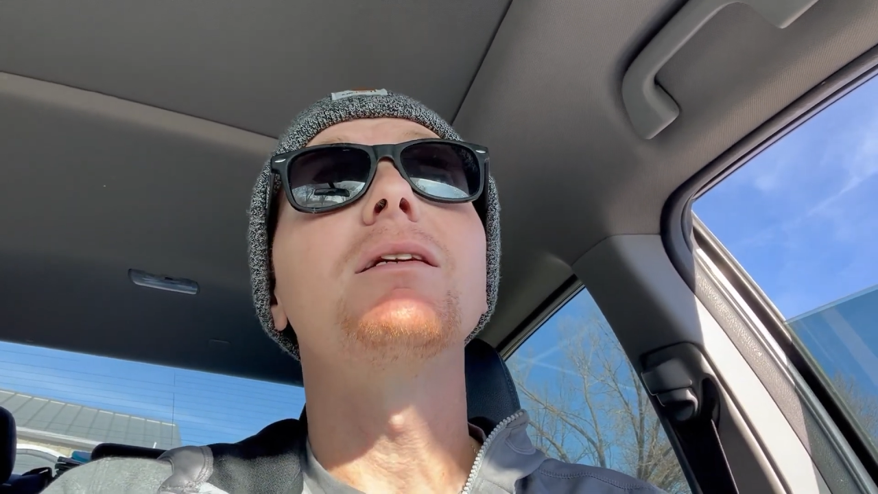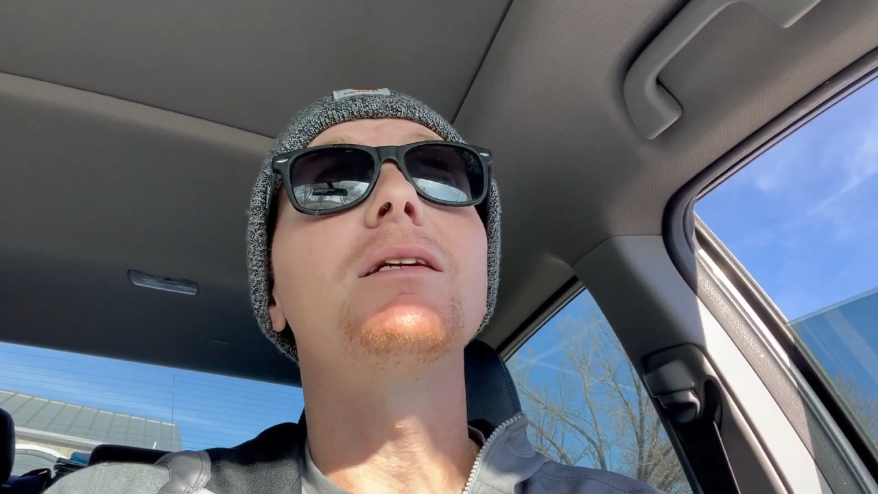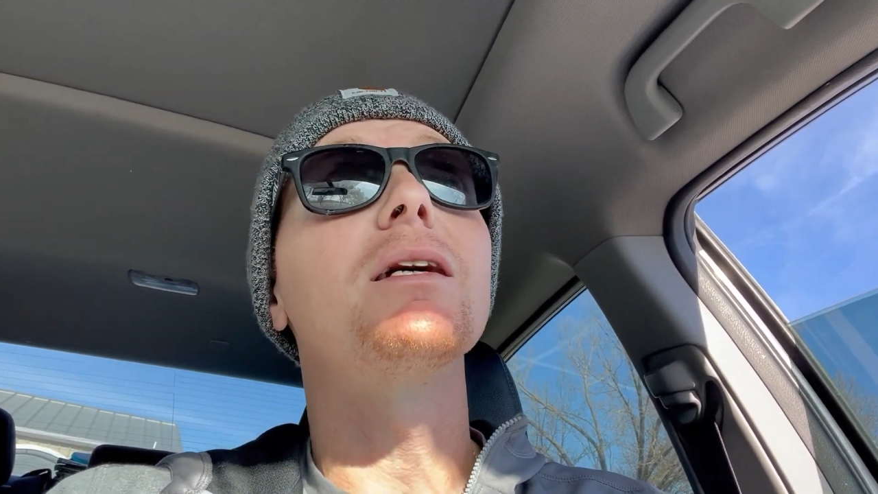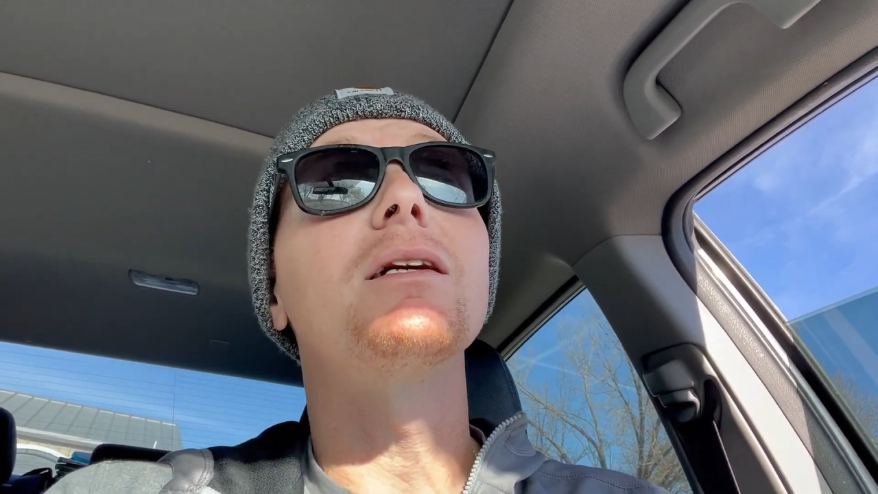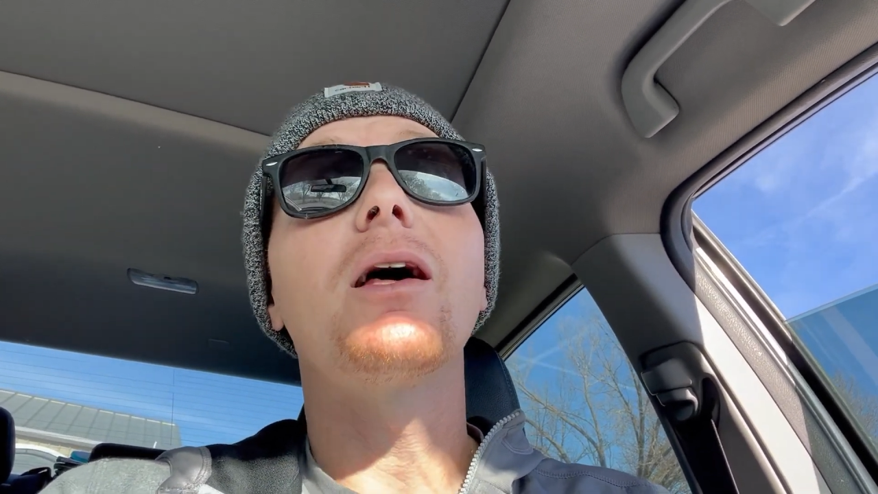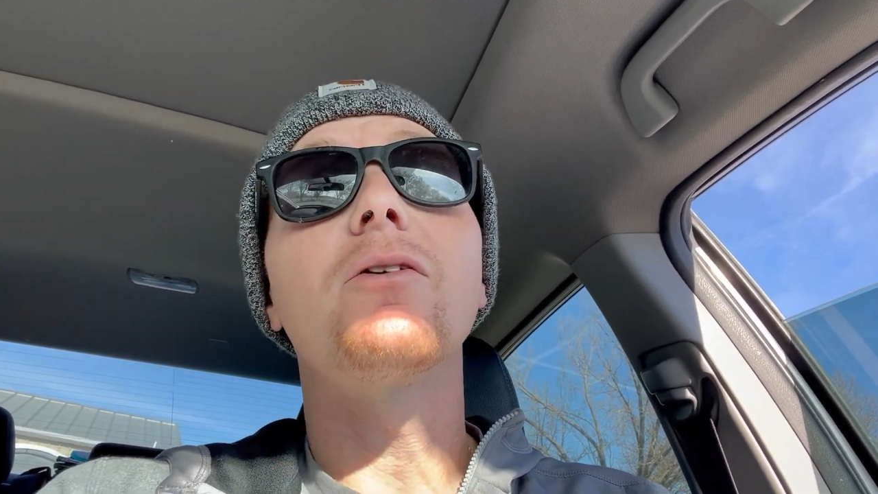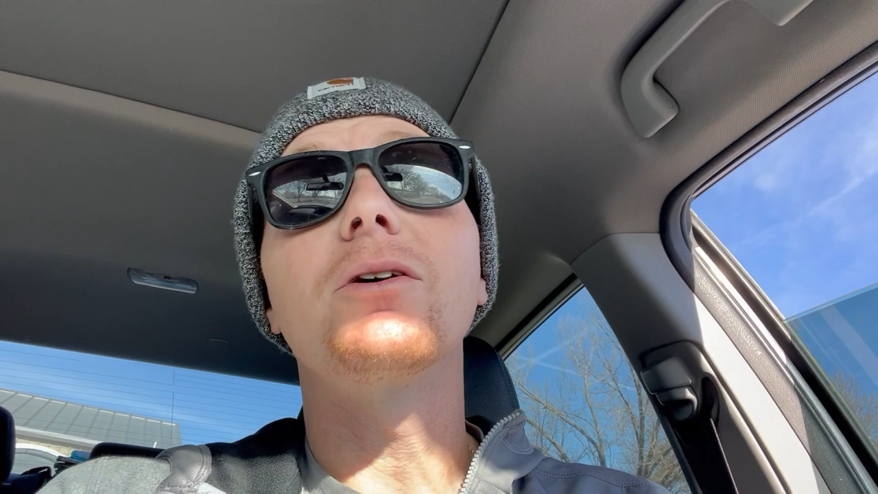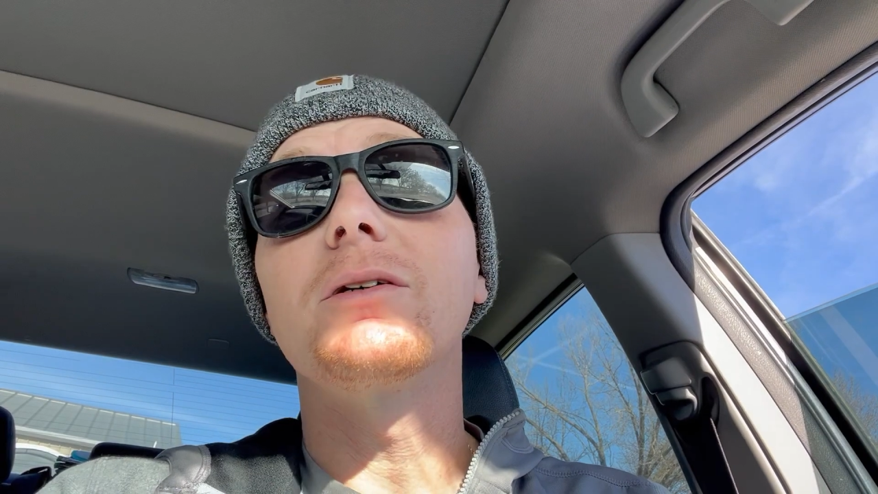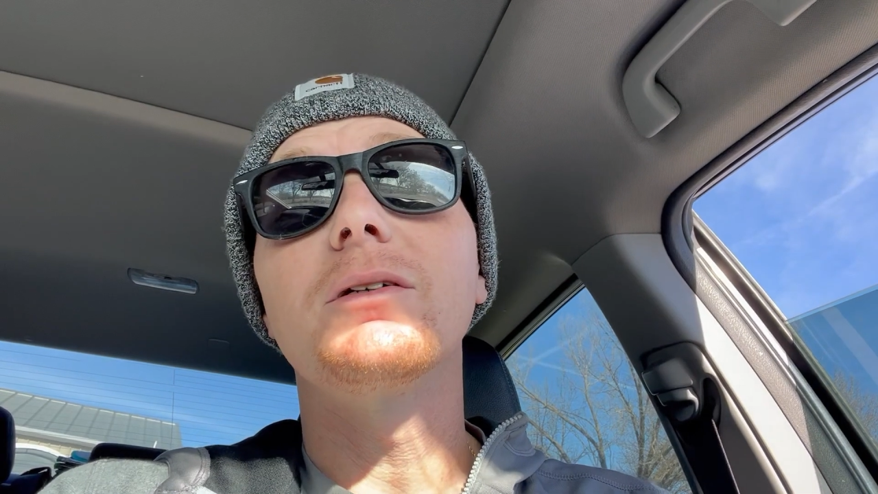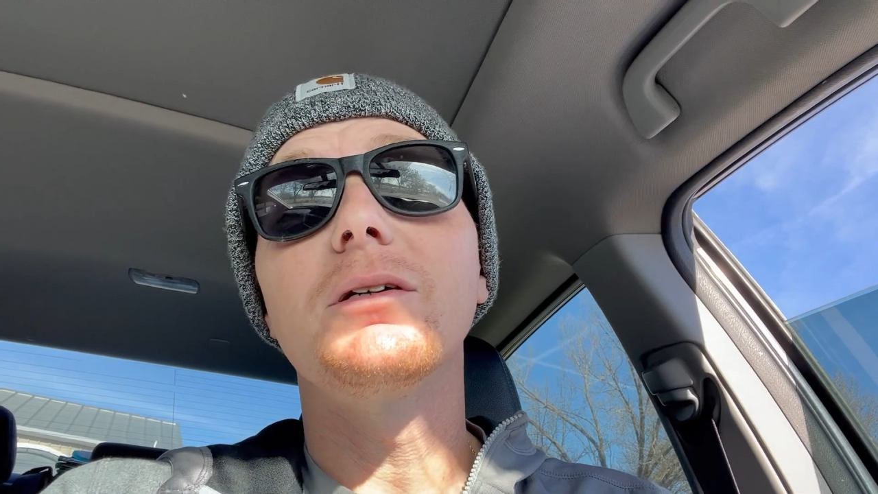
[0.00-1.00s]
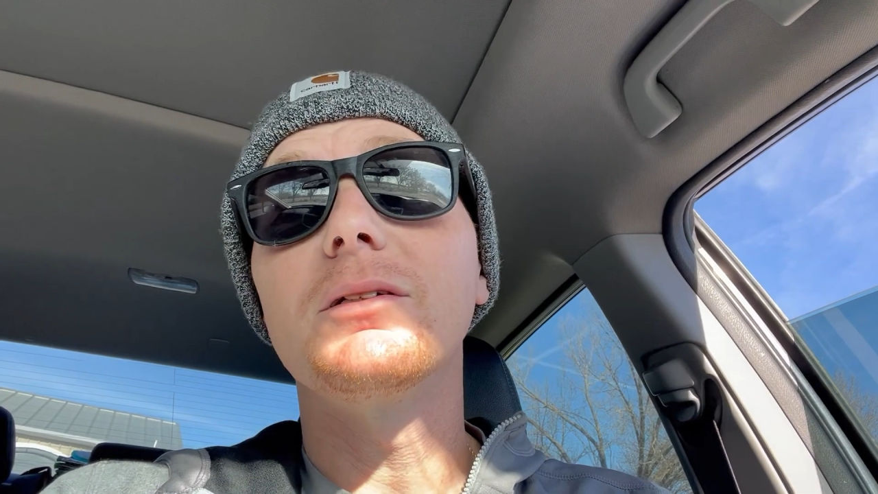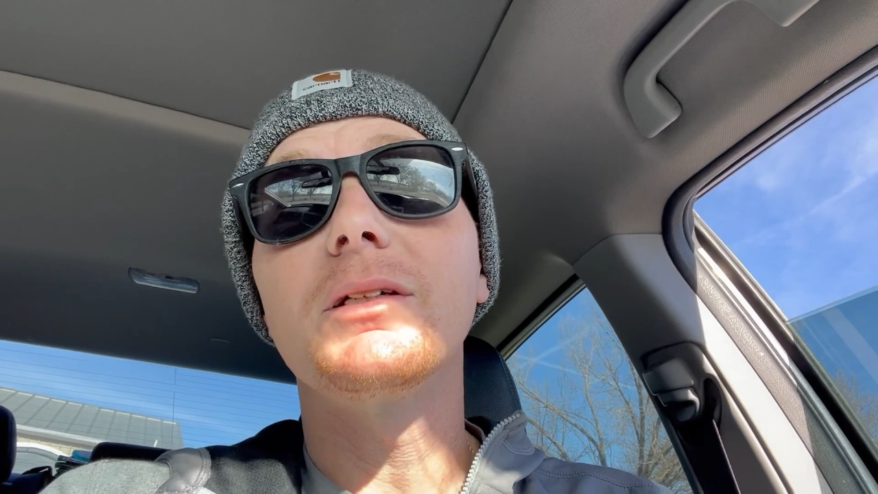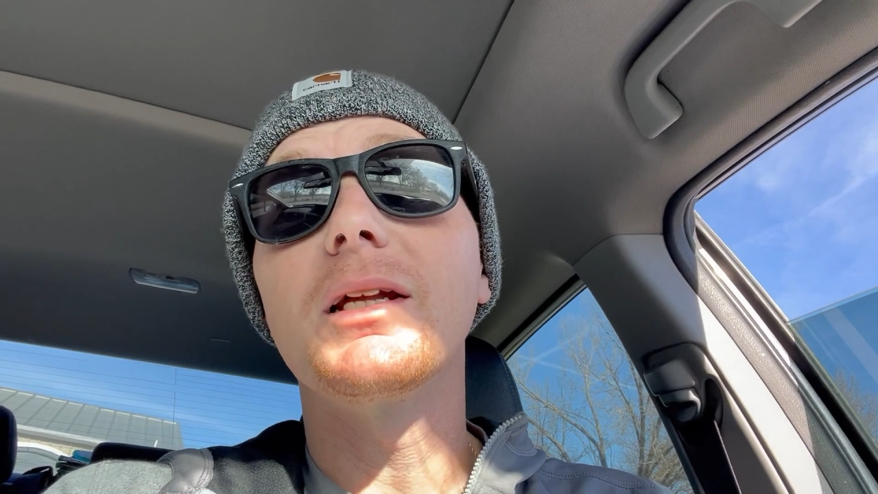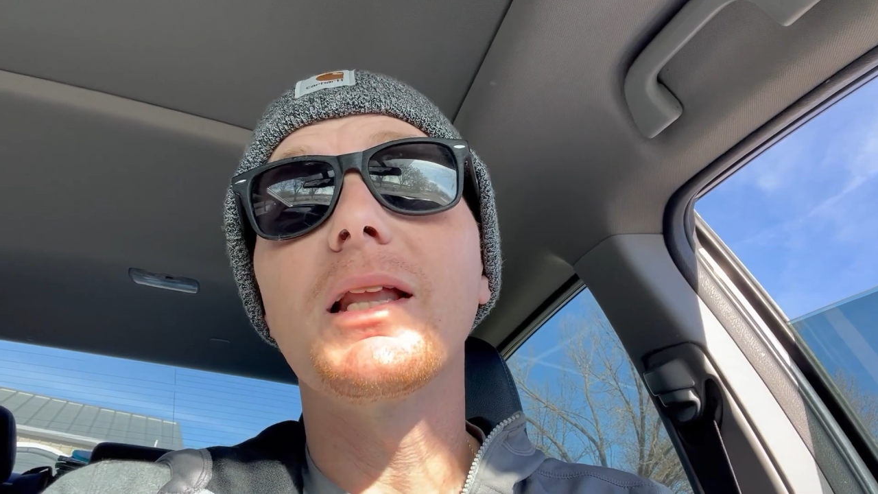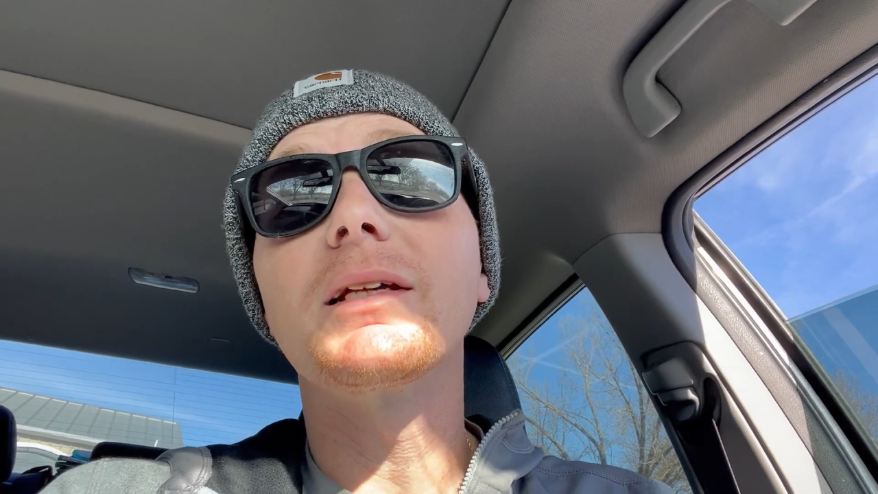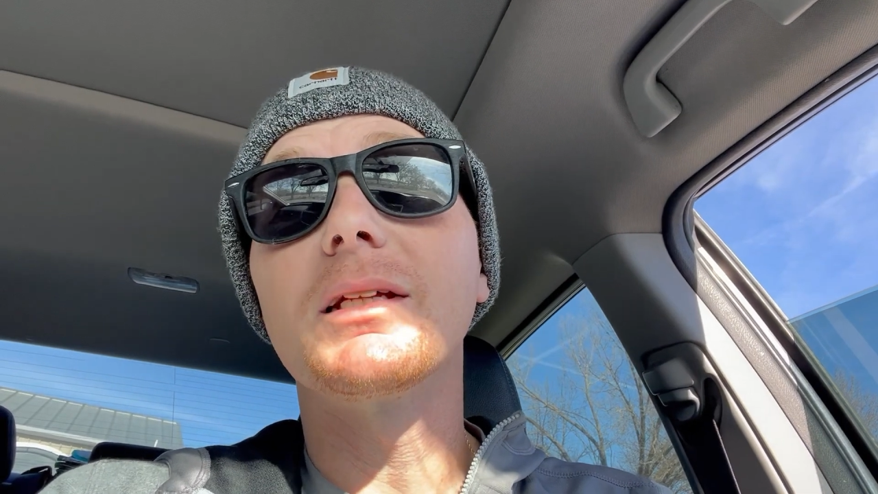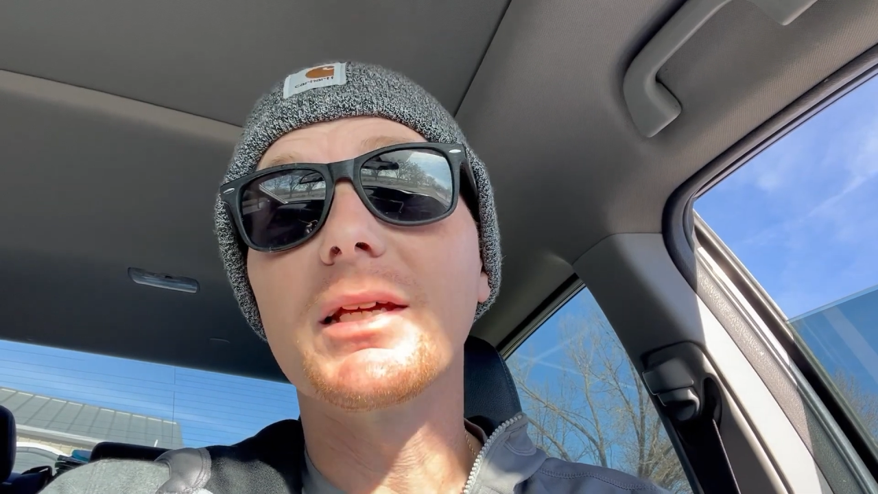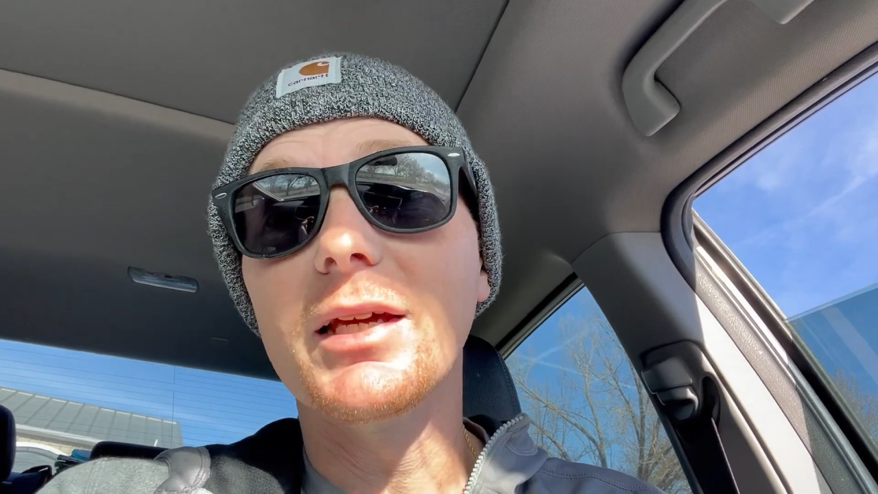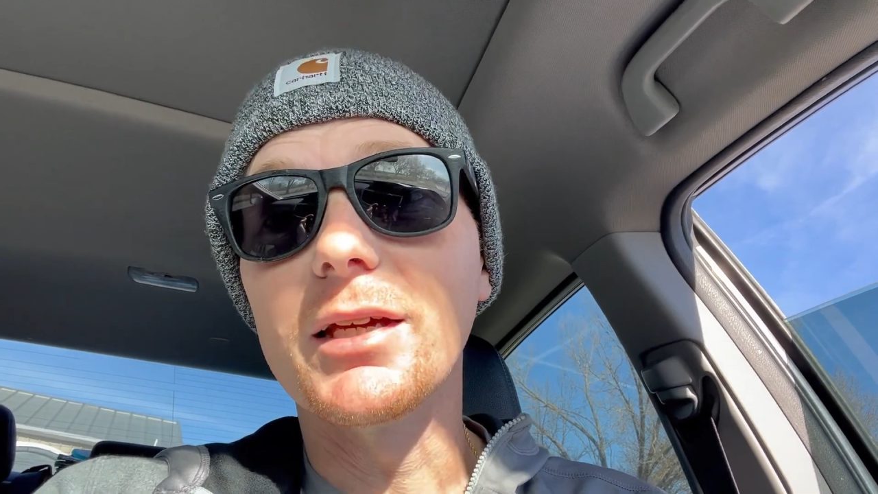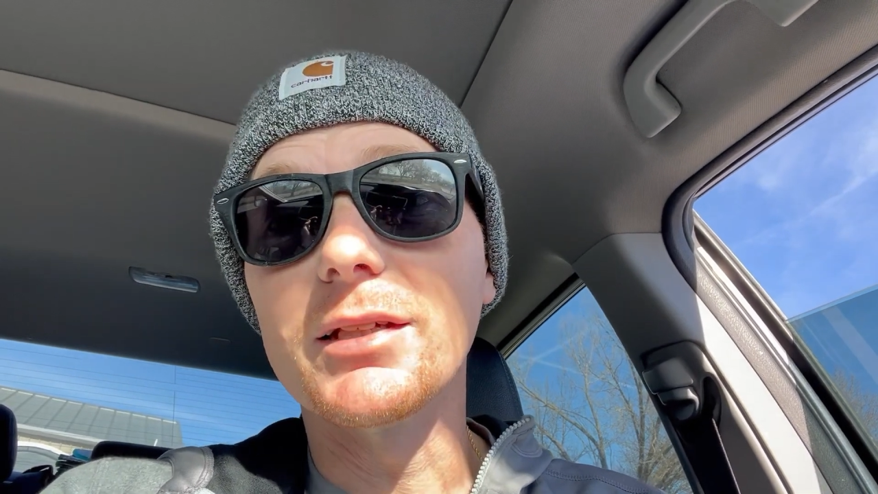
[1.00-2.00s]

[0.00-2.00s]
elected again,